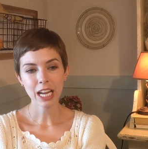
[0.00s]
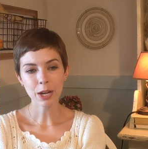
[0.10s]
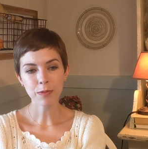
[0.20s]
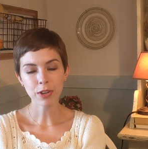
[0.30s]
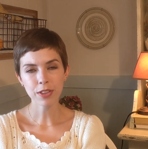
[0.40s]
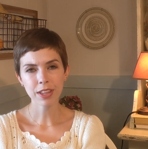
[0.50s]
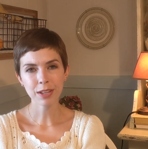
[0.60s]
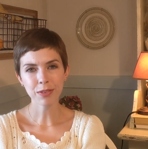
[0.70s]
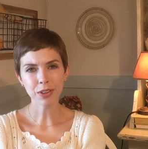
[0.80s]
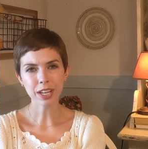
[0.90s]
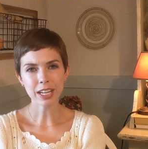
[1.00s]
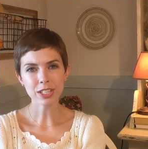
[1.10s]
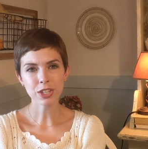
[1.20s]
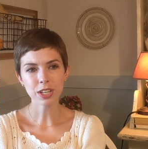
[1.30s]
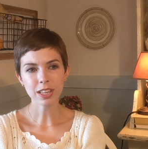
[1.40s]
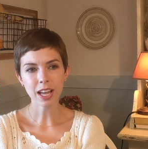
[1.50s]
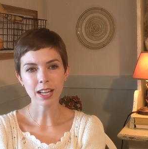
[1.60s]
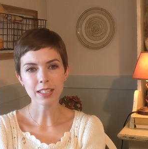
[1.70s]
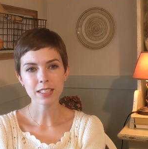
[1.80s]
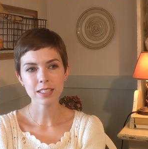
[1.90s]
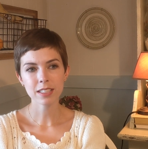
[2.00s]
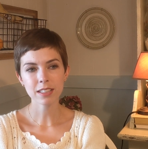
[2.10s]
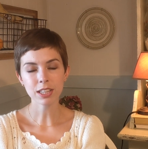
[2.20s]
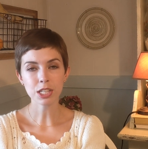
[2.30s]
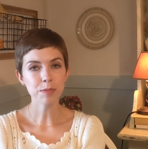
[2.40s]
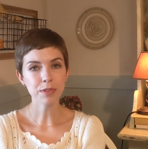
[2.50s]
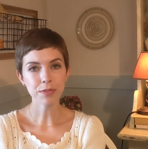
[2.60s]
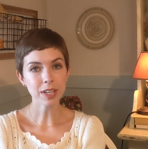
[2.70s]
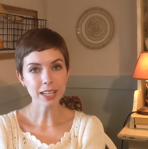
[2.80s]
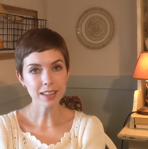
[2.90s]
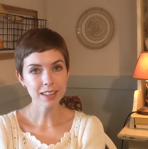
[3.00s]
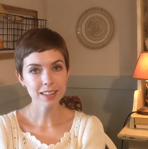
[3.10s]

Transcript: I'm very thankful that I took that leap of faith